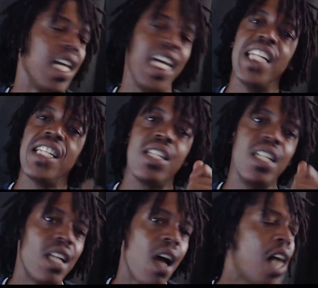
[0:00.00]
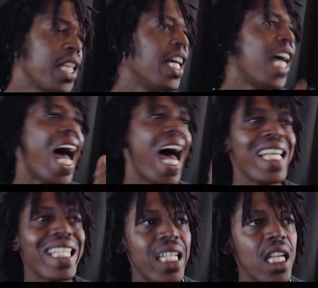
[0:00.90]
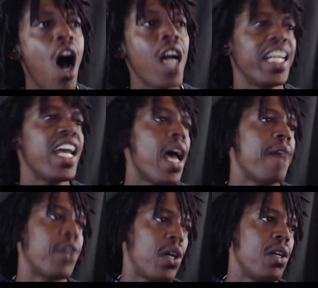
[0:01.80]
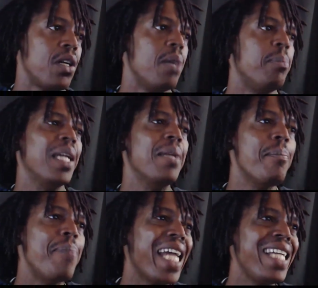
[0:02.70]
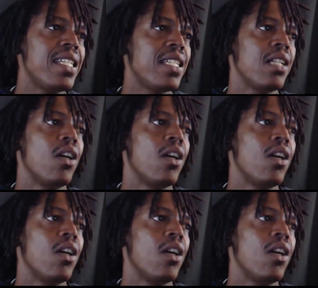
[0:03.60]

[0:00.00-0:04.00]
It has not ever been based